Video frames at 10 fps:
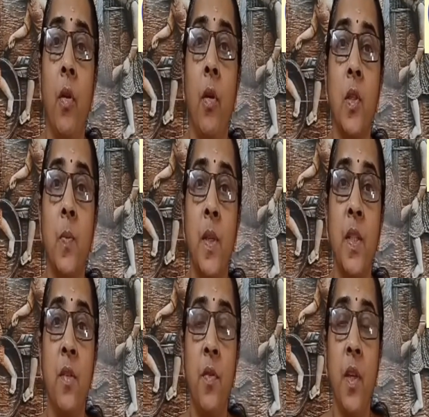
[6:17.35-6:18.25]

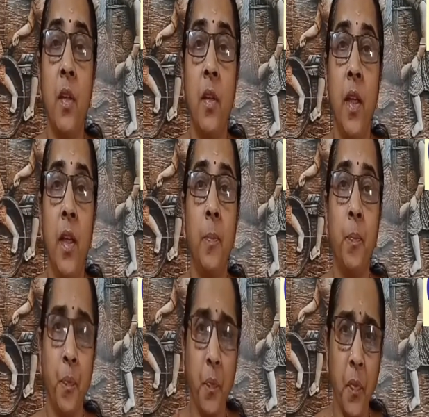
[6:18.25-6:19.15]
Specifically,
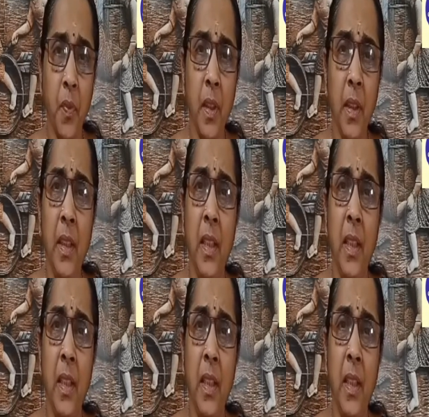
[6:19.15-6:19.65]
the